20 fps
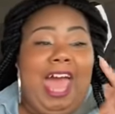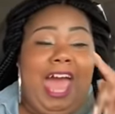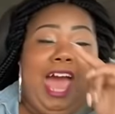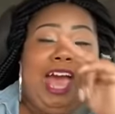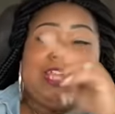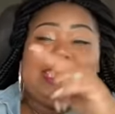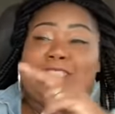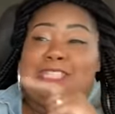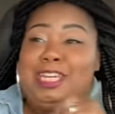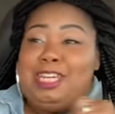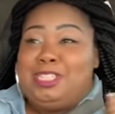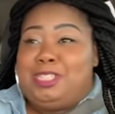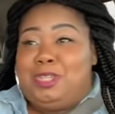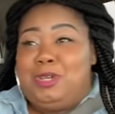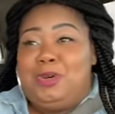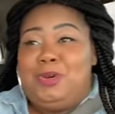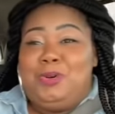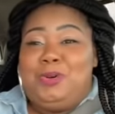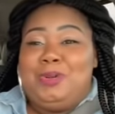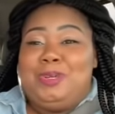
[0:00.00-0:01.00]
I'll teach
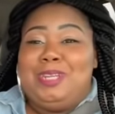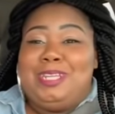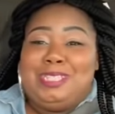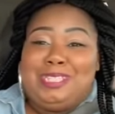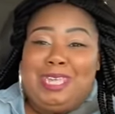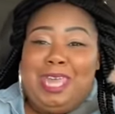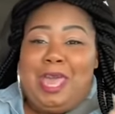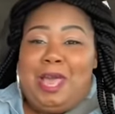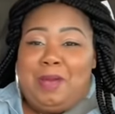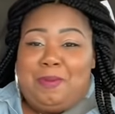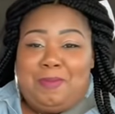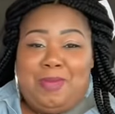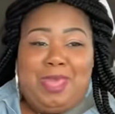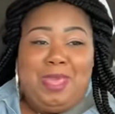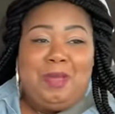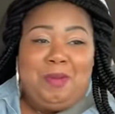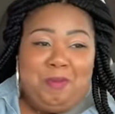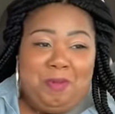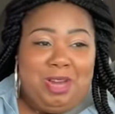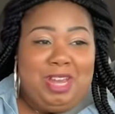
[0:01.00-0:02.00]
you to tell
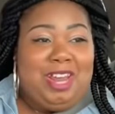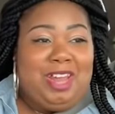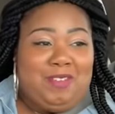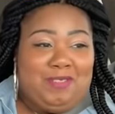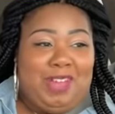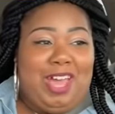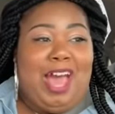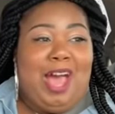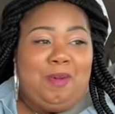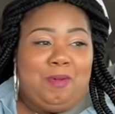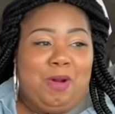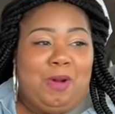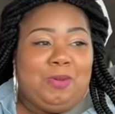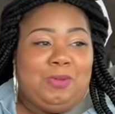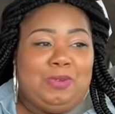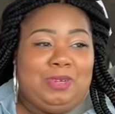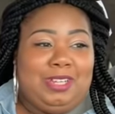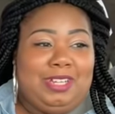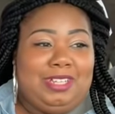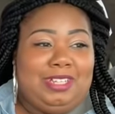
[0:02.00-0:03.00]
me whatever I want.